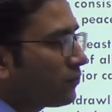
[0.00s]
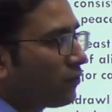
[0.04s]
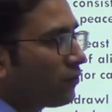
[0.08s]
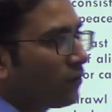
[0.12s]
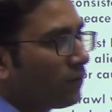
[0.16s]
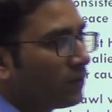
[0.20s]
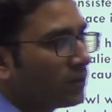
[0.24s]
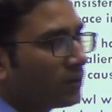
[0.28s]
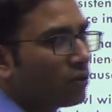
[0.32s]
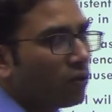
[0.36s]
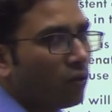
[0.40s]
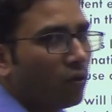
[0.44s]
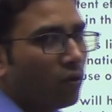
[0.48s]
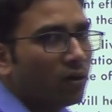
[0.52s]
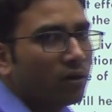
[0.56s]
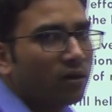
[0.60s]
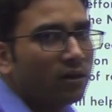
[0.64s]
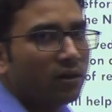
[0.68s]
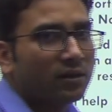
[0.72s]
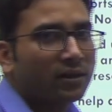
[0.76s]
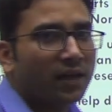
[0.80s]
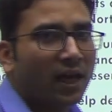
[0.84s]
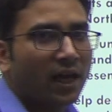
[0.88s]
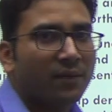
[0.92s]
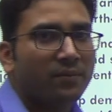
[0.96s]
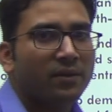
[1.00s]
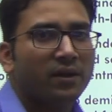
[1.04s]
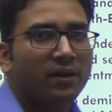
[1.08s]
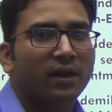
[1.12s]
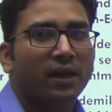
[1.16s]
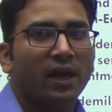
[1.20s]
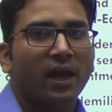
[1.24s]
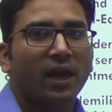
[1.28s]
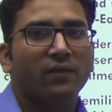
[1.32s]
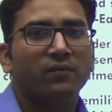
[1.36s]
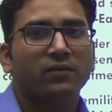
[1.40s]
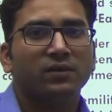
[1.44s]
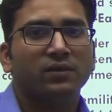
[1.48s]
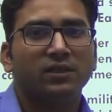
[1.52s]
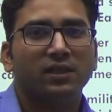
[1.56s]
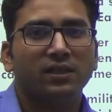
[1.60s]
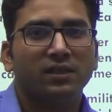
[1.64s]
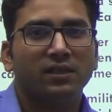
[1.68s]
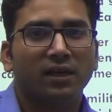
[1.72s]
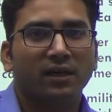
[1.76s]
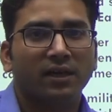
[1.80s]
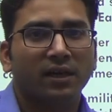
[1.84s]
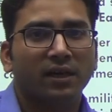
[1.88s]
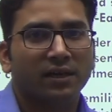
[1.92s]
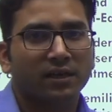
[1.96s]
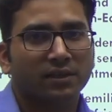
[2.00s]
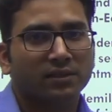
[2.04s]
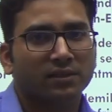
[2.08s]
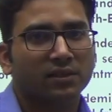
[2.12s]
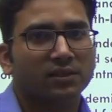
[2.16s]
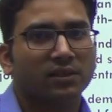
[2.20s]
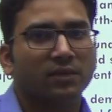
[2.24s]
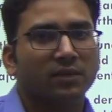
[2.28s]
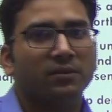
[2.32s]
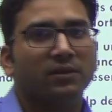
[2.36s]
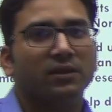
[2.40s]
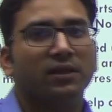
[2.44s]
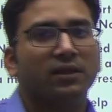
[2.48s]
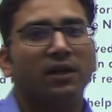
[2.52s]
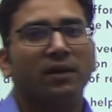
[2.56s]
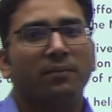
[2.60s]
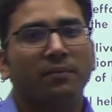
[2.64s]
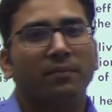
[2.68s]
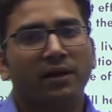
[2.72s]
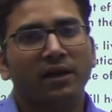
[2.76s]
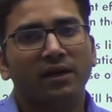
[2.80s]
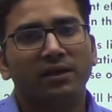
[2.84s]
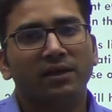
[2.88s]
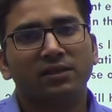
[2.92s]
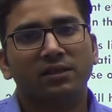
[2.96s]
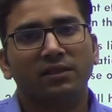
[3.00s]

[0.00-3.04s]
withdrawal. Time and again, we see the criticism in the debates,